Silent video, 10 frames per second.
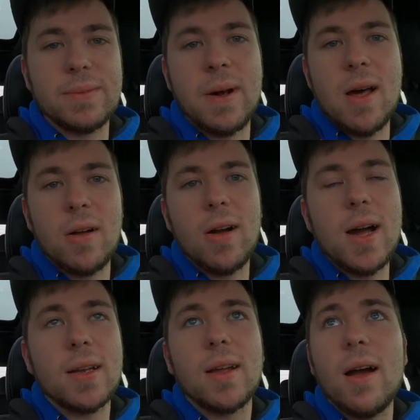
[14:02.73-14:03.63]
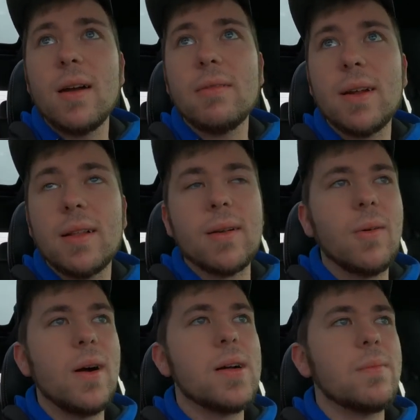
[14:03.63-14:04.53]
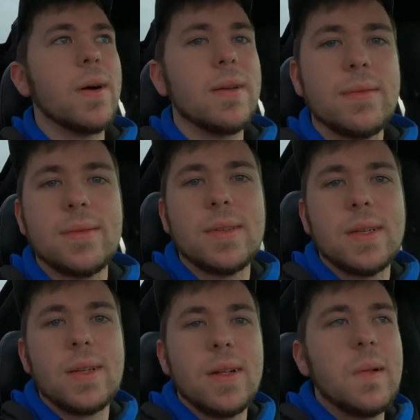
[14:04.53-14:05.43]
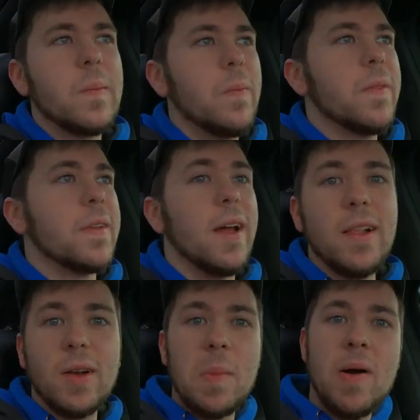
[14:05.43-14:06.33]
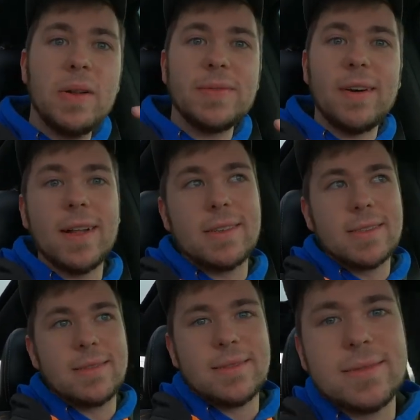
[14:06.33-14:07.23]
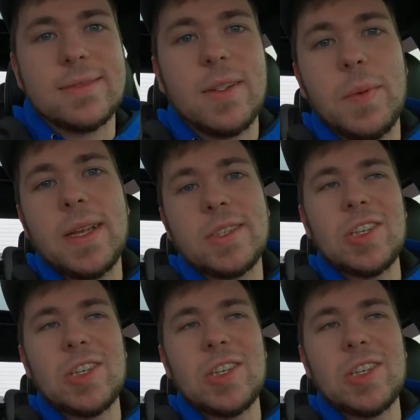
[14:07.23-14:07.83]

if he spun on caught the guardrail or what, but a little bonus footage. Hope you guys